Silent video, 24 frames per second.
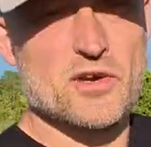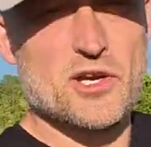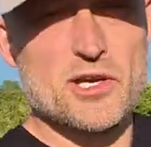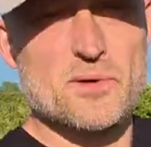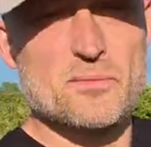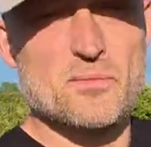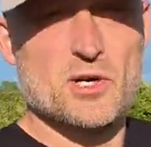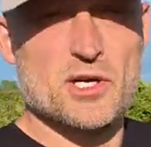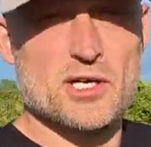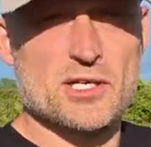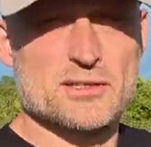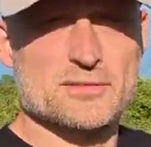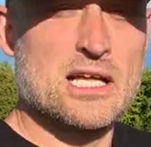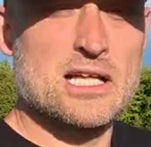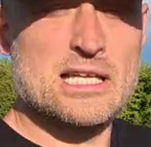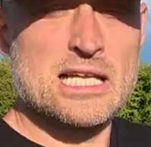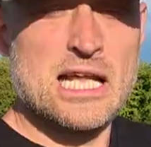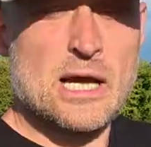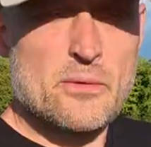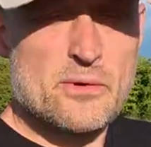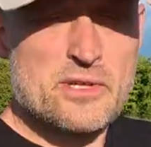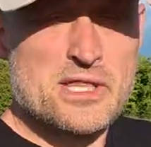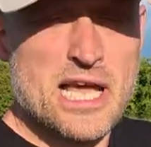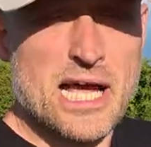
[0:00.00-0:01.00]
firmware.
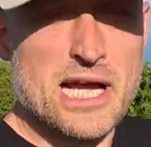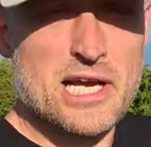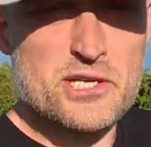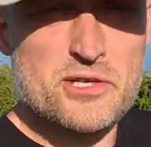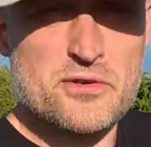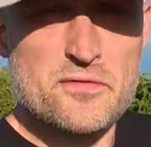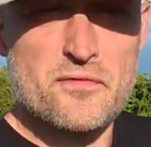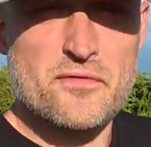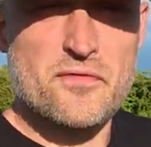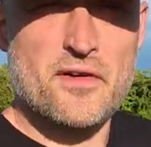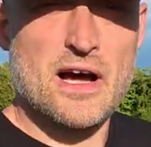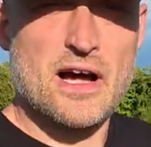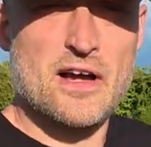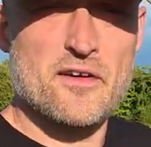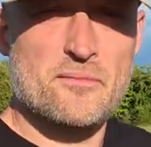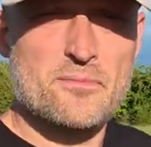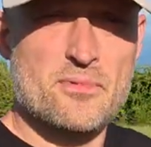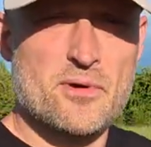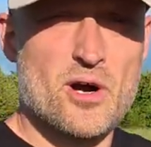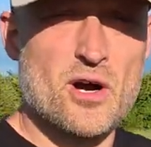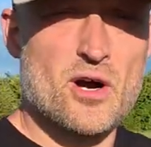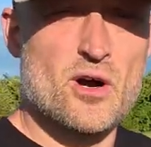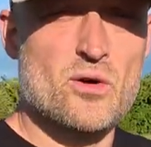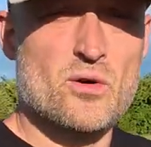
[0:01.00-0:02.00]
Now with the Action 5
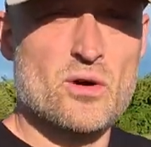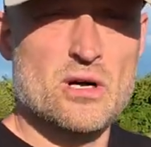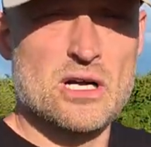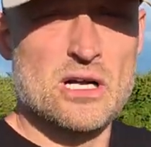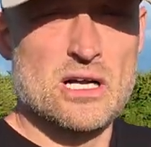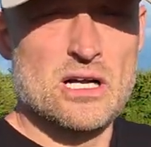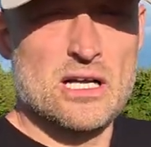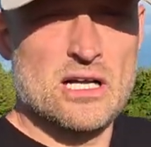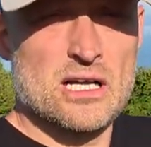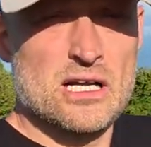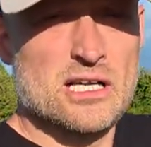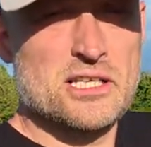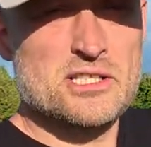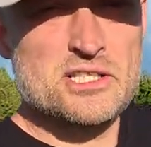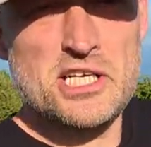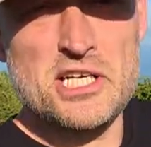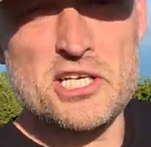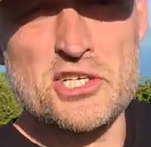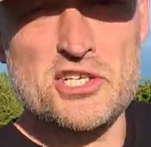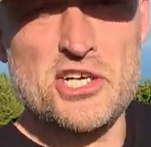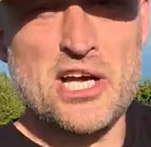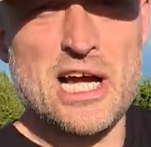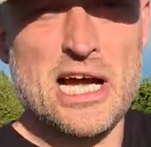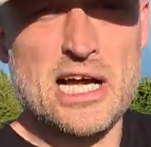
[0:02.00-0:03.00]
Pro,
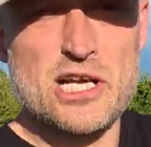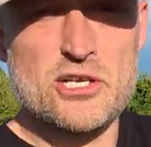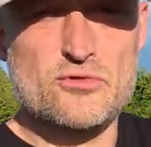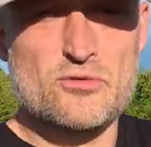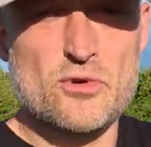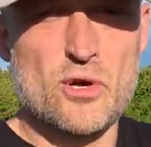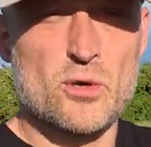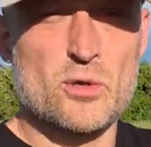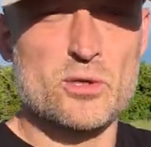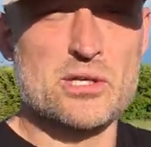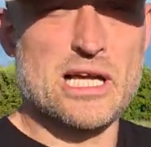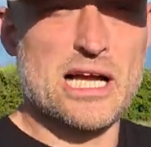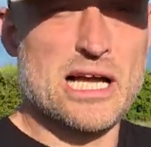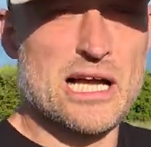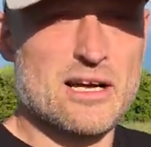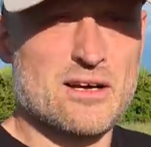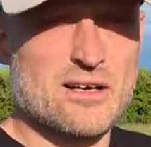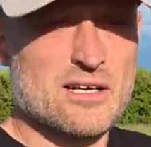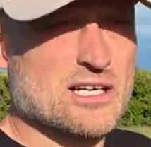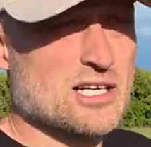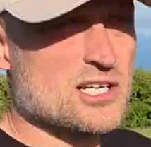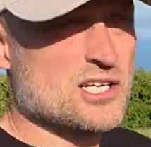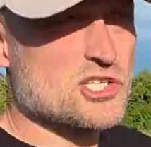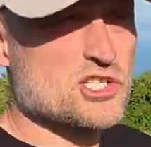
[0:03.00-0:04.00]
DJI has rolled
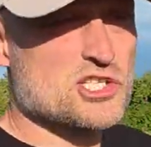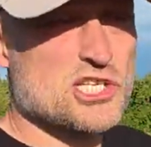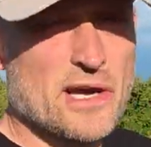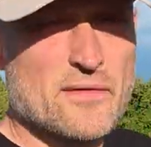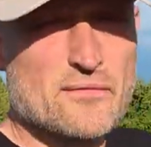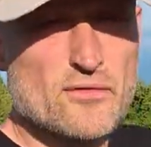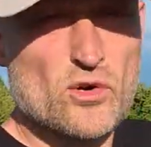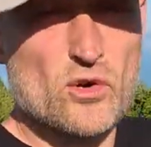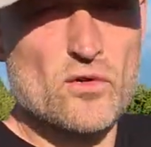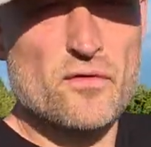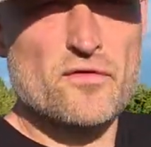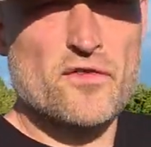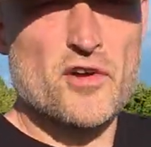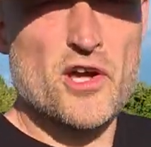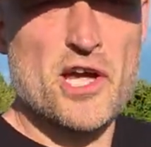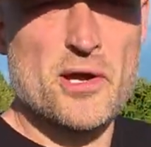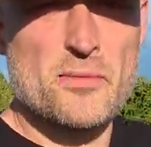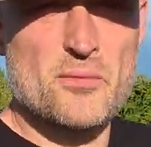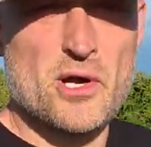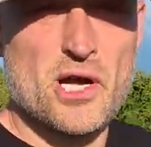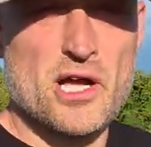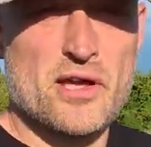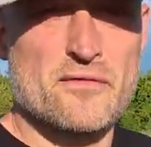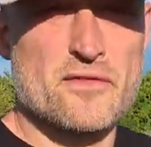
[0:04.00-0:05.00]
out several
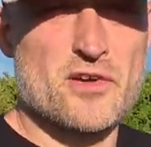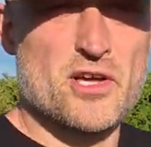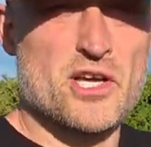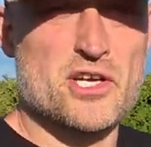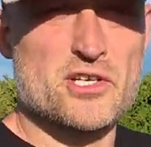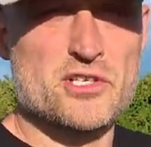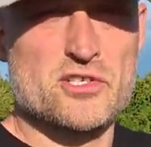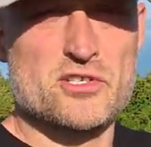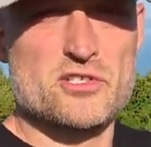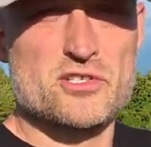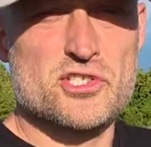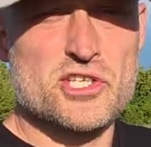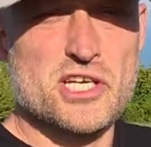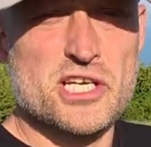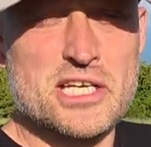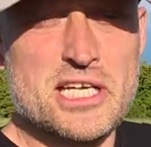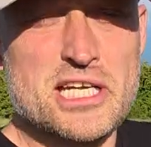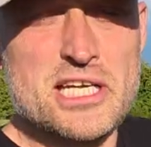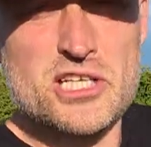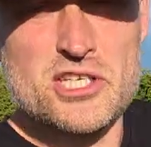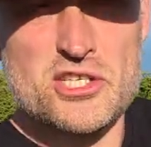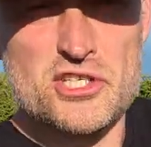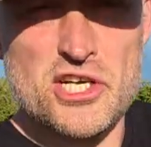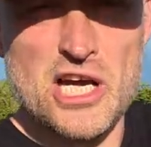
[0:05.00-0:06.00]
firmware versions and
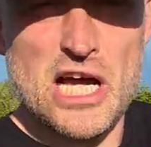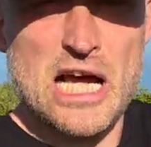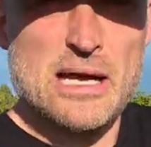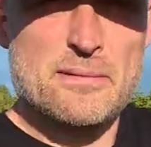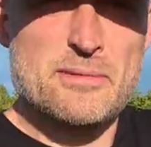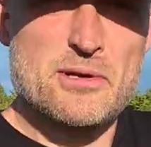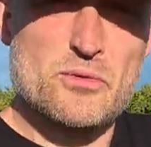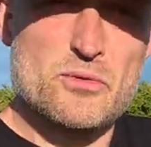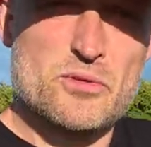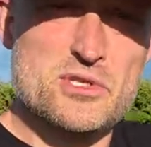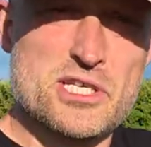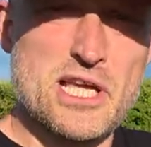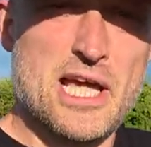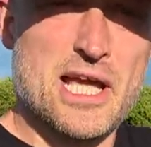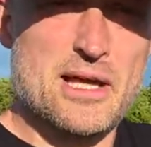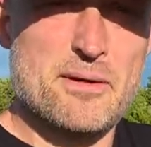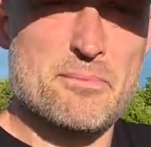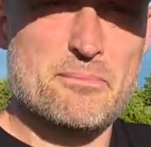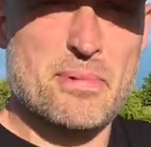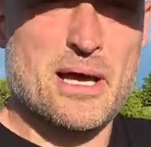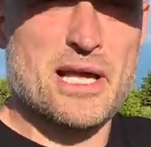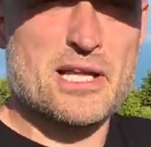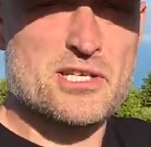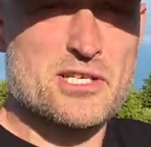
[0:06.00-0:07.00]
each time it was
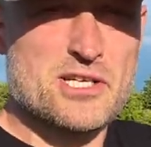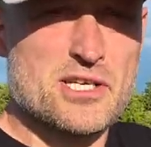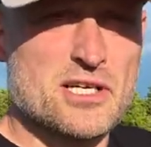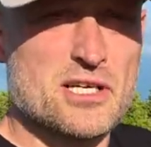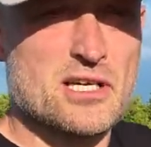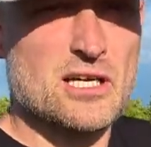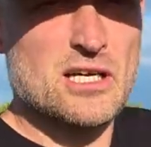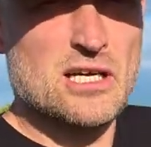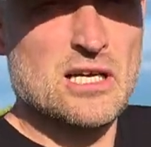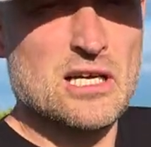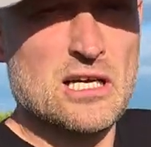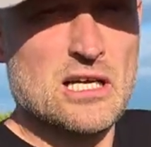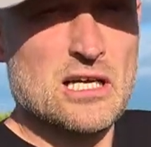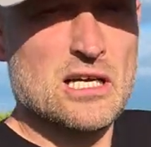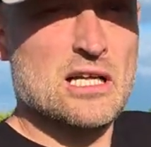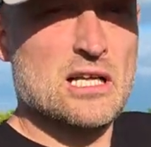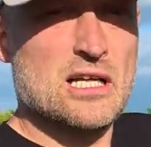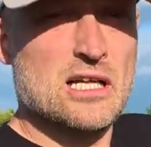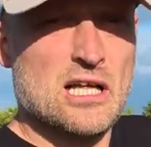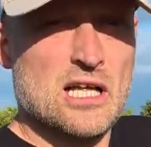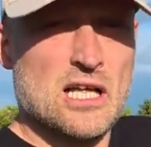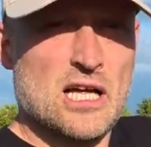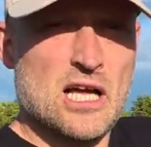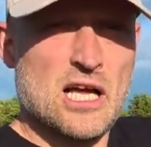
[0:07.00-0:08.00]
getting better,
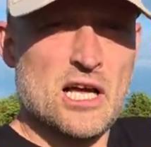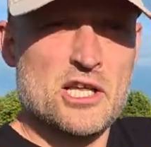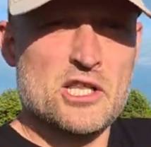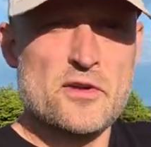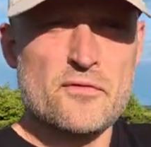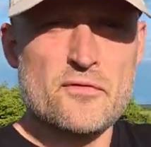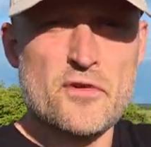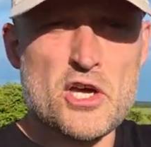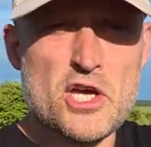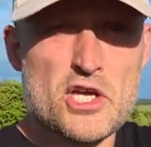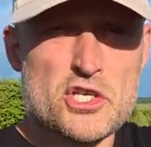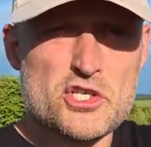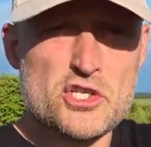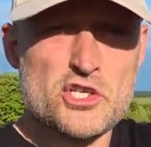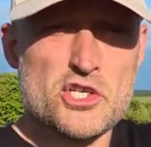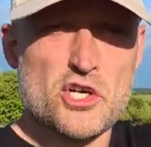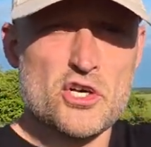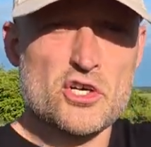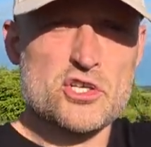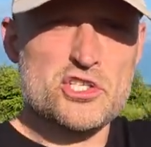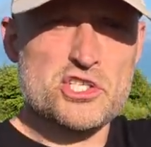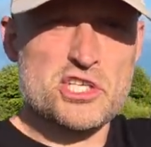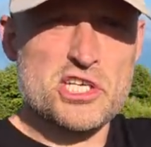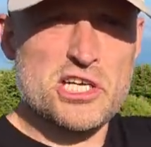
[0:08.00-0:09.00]
and the version
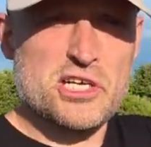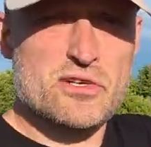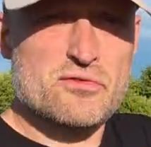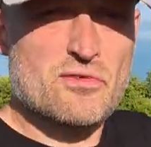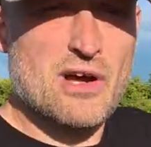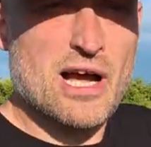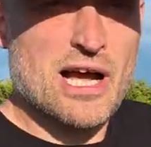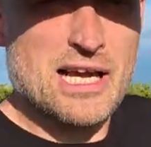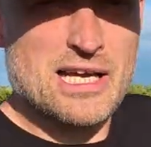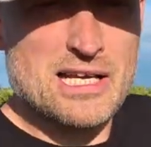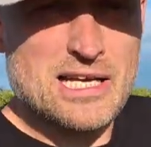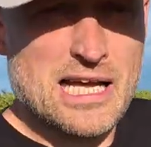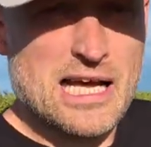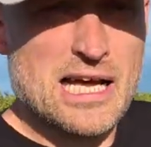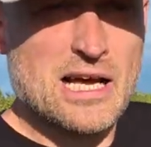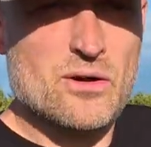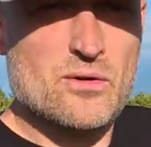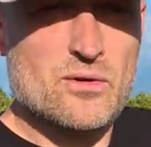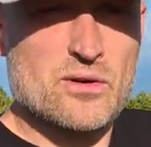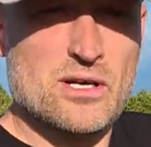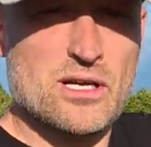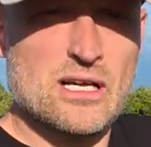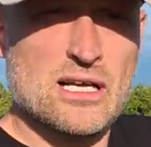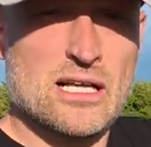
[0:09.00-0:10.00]
you're seeing right
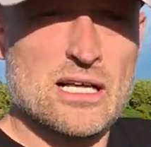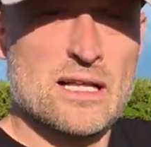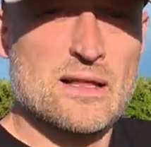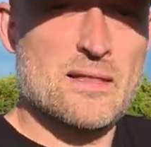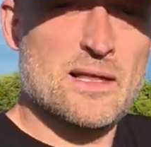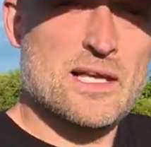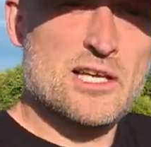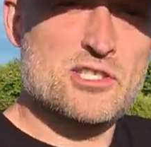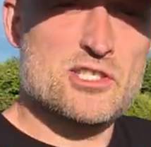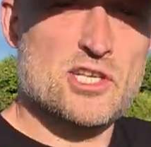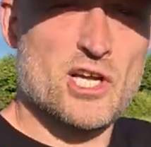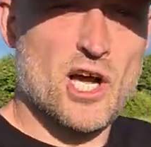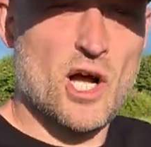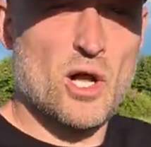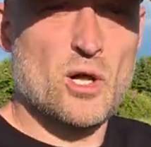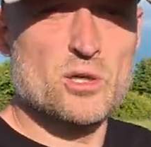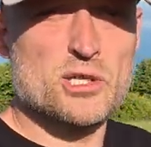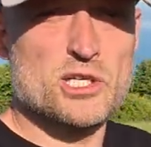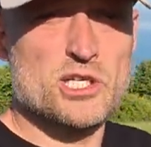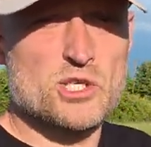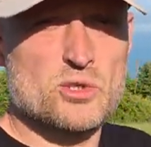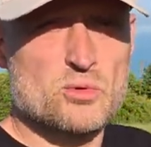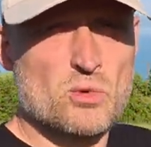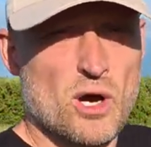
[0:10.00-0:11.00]
now is the
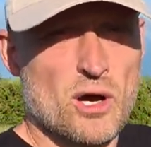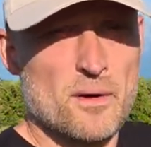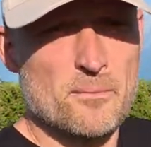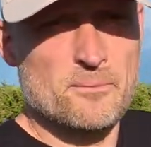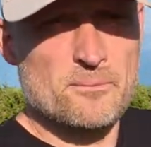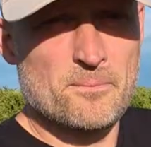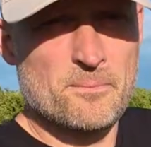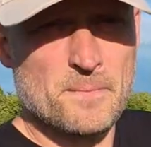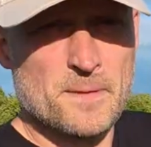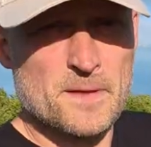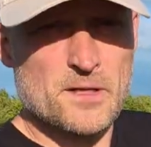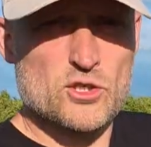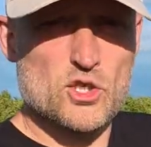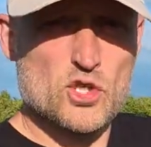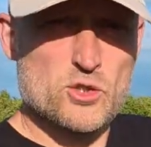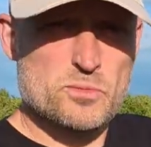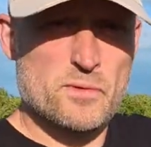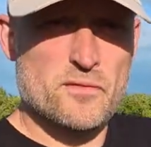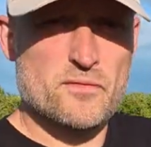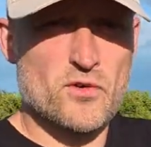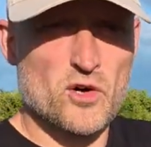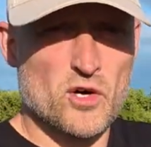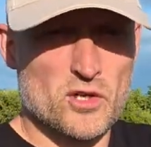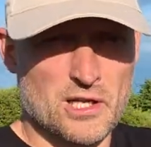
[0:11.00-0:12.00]
oldest one, just
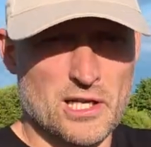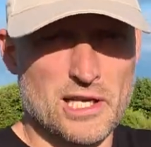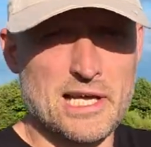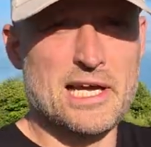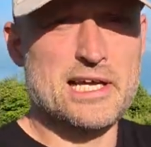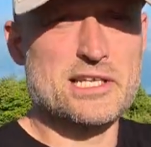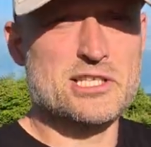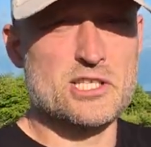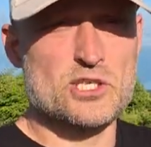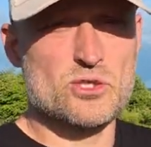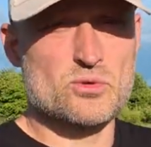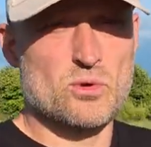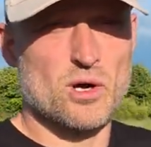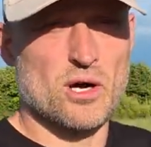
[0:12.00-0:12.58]
before the latest